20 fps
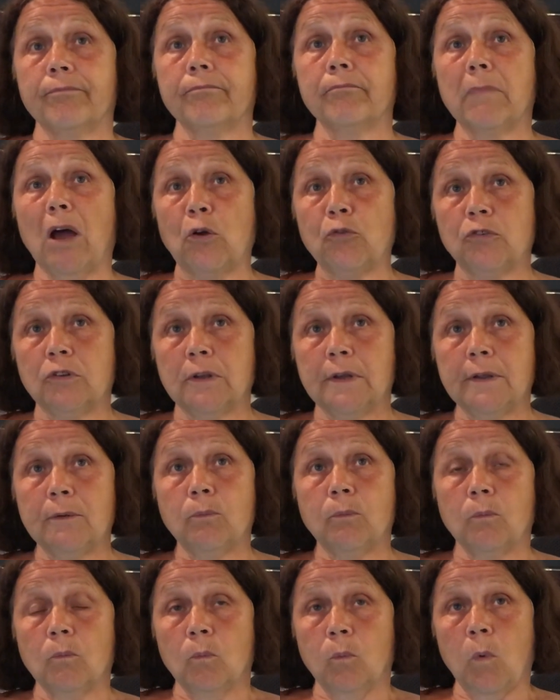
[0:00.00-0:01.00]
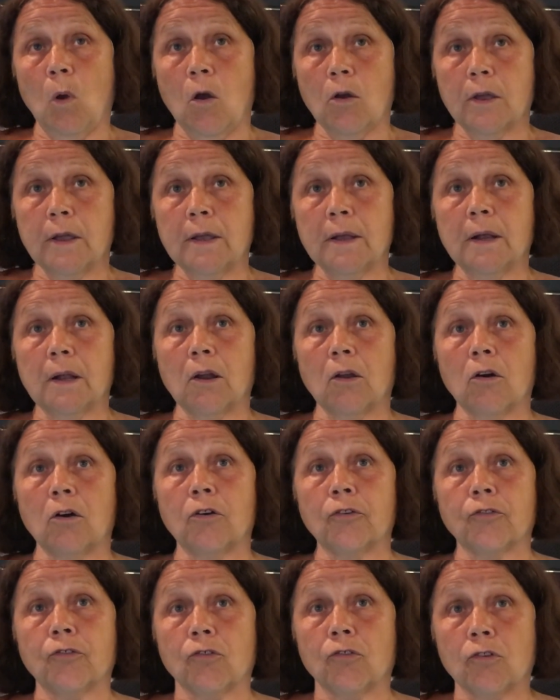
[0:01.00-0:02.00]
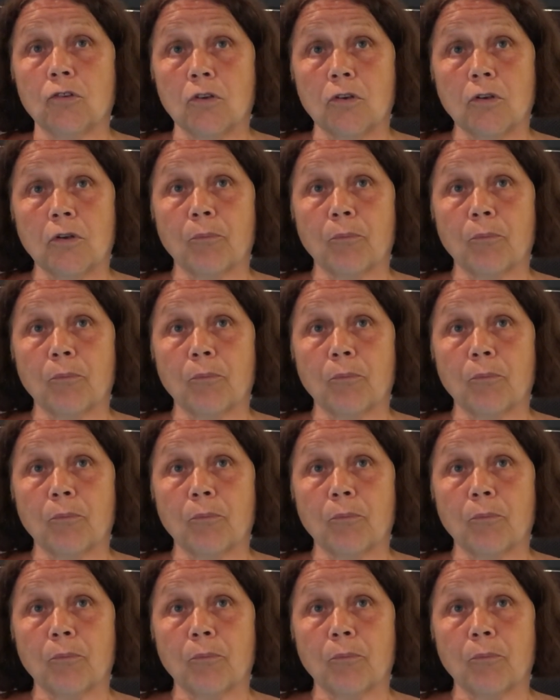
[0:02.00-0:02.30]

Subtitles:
mostly working class,